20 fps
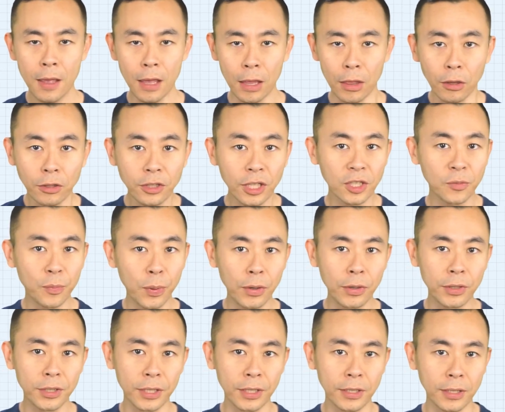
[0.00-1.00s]
And those
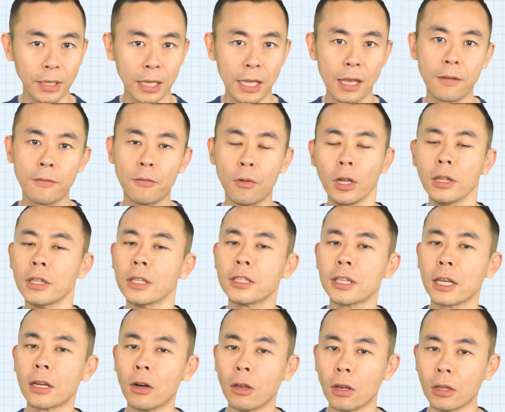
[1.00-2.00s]
experiences leave what the
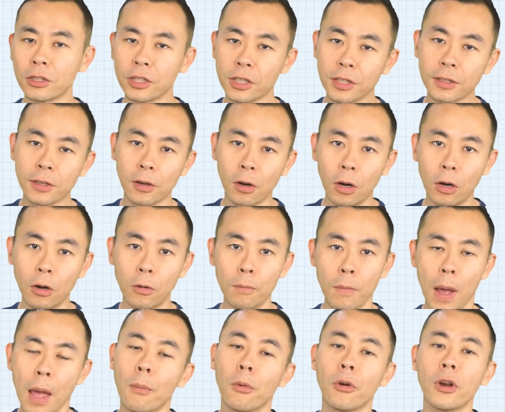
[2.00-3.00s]
psychologists call
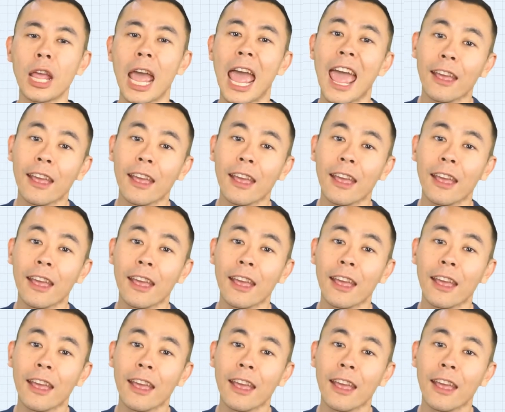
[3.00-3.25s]
memory